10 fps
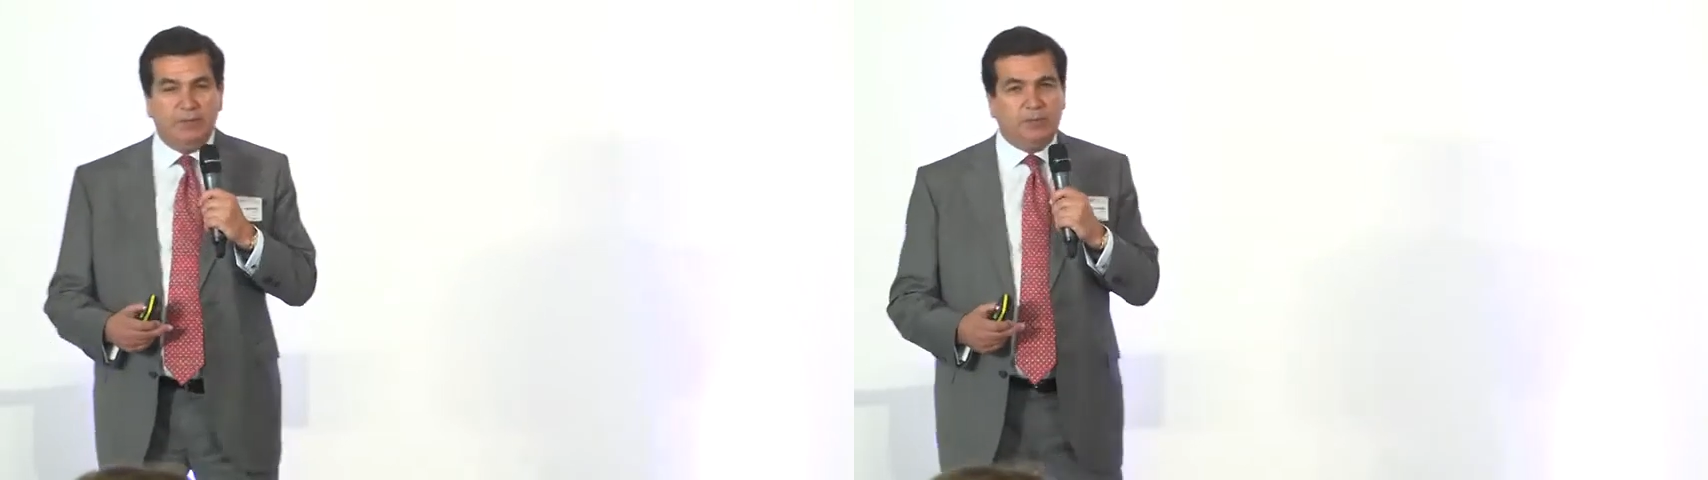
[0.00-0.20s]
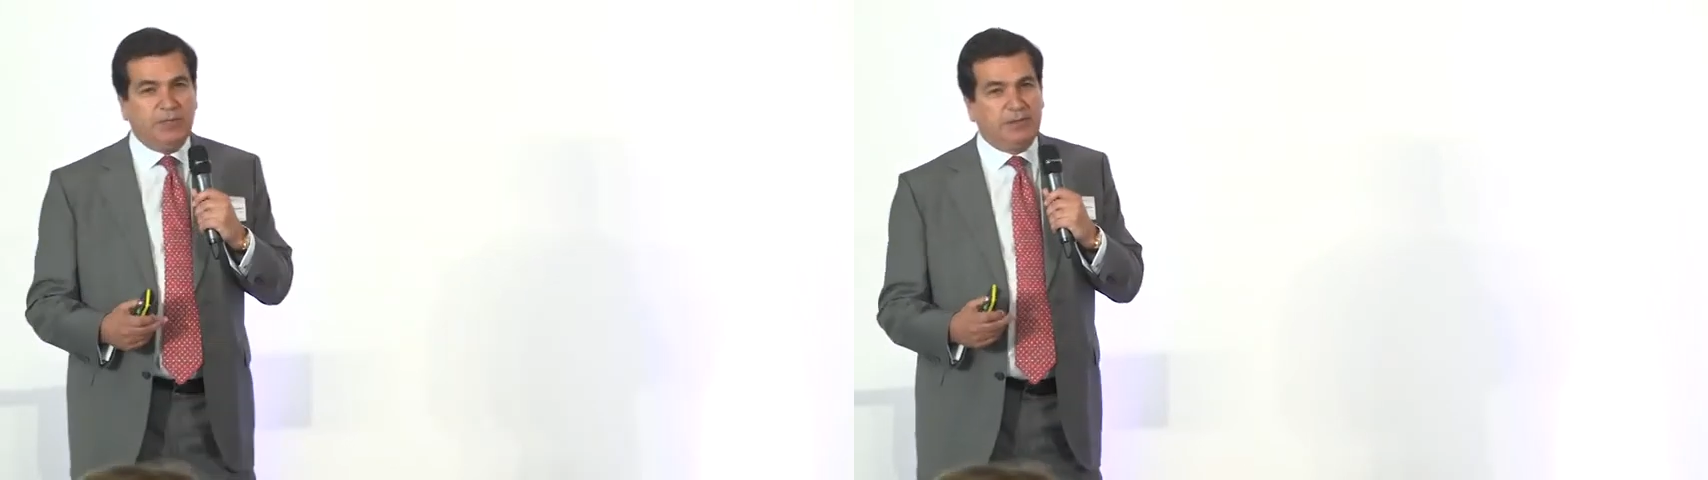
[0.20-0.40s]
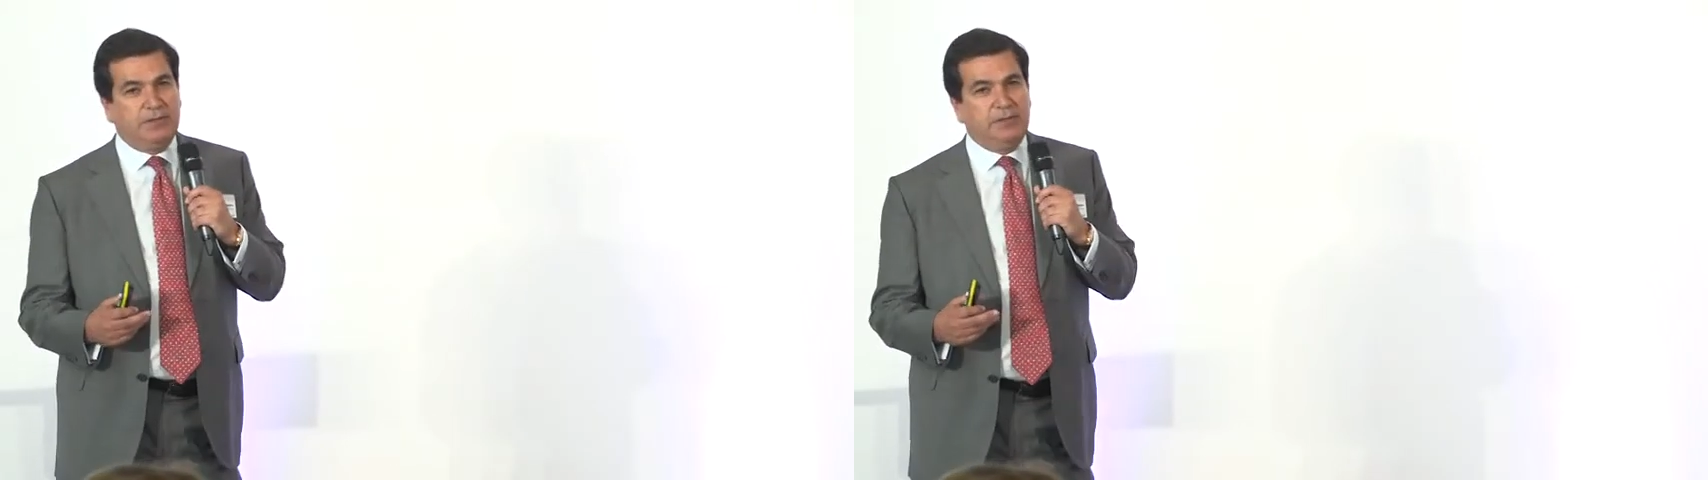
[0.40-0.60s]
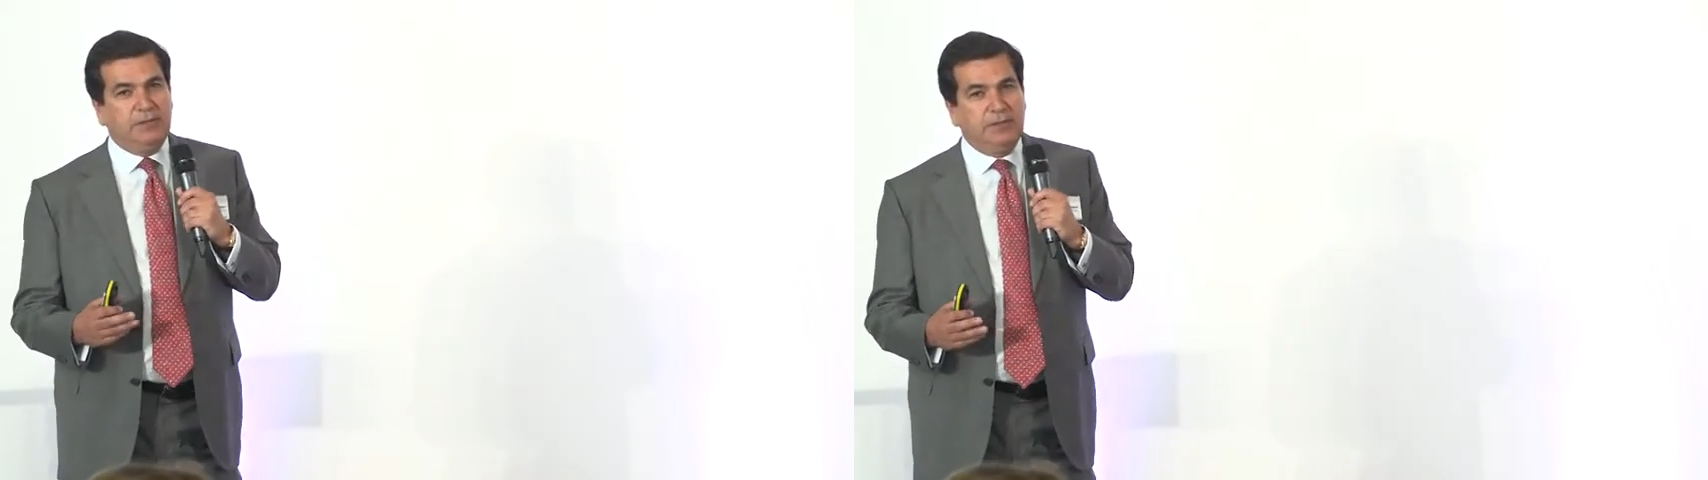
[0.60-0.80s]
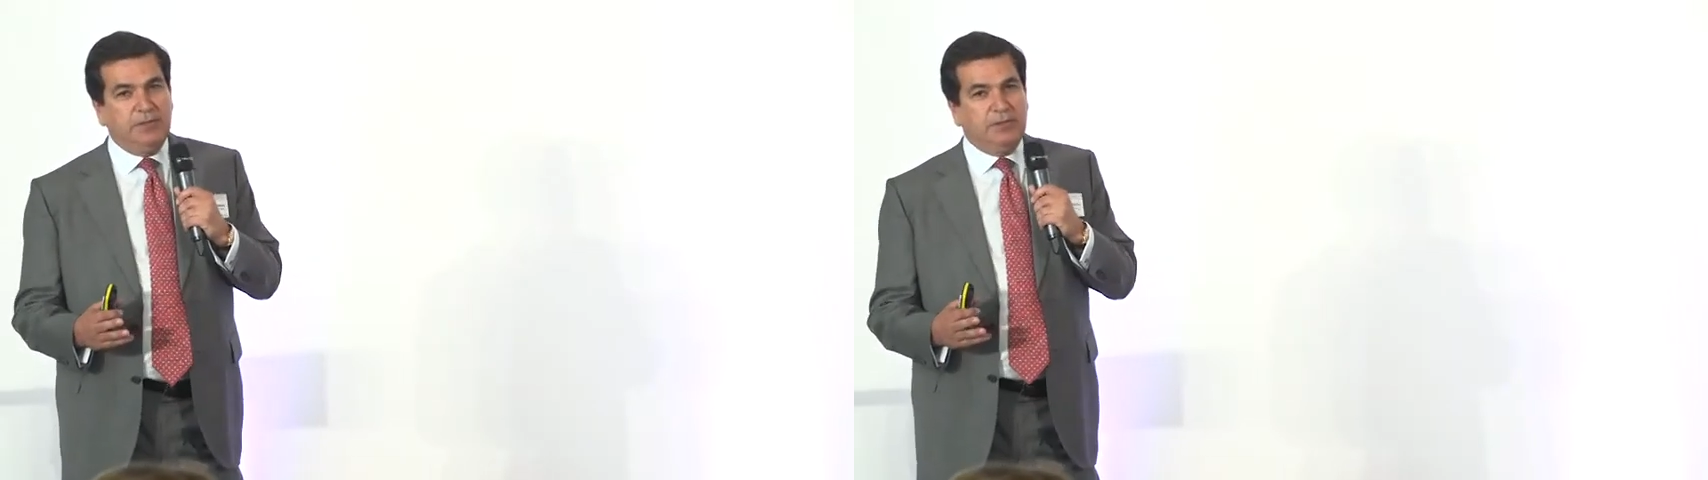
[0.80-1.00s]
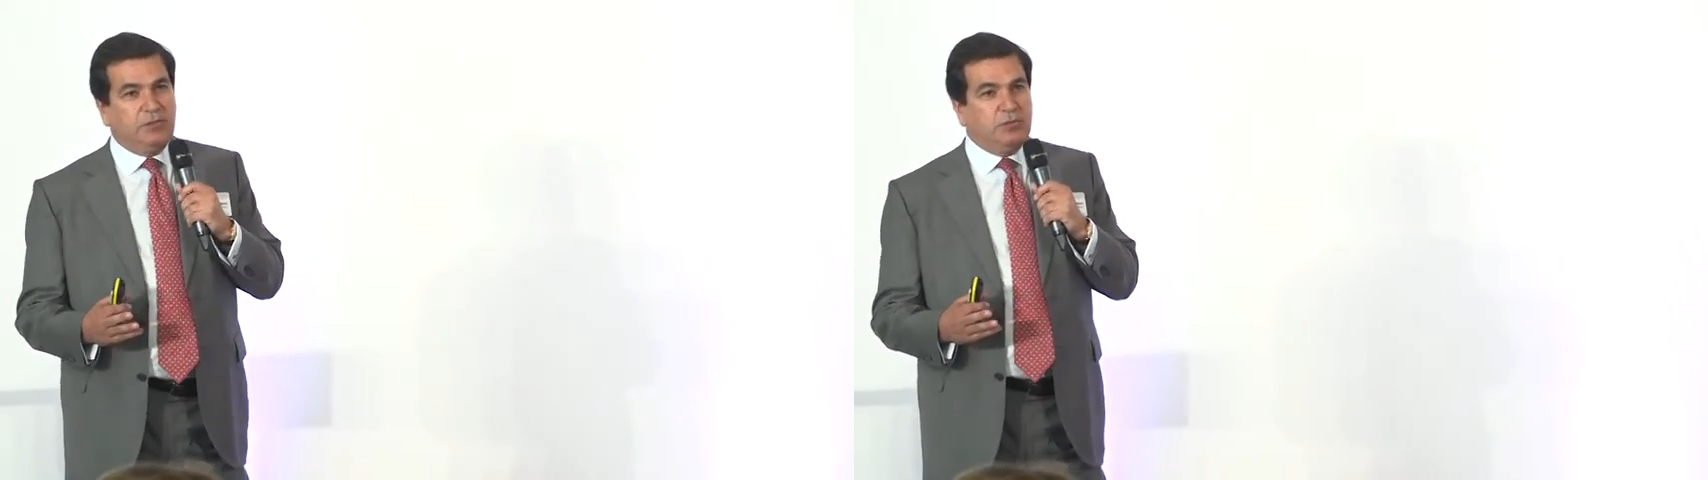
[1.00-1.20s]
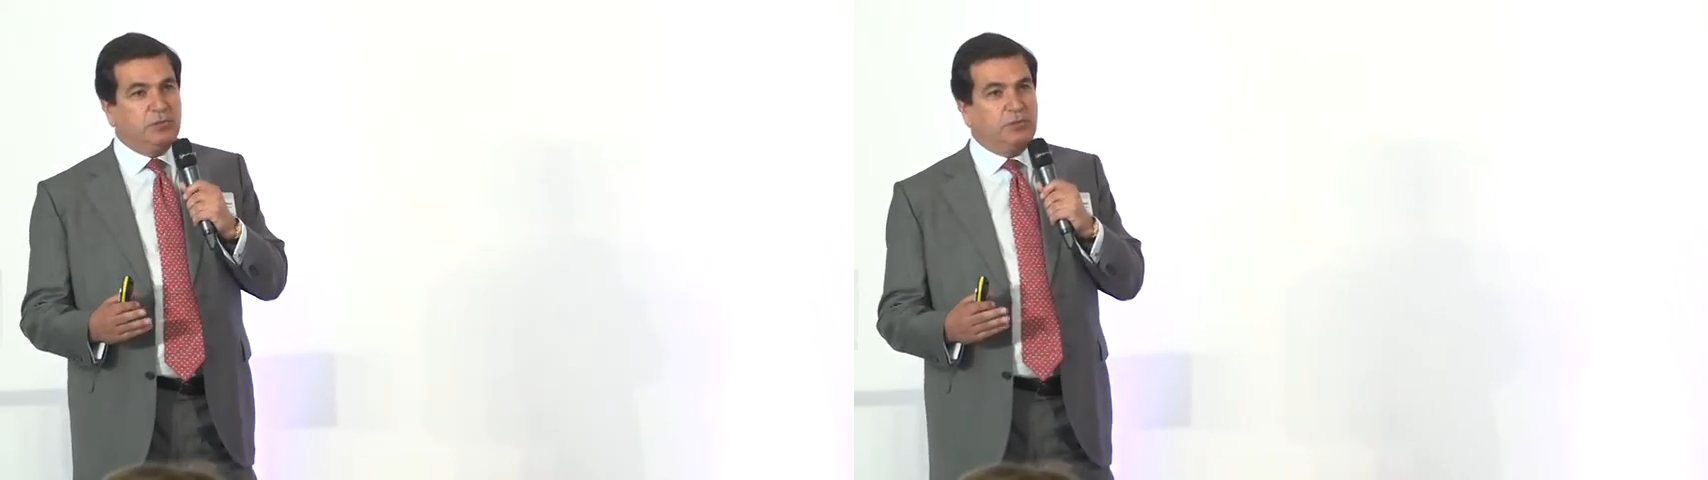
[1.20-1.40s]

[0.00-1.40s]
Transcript: important to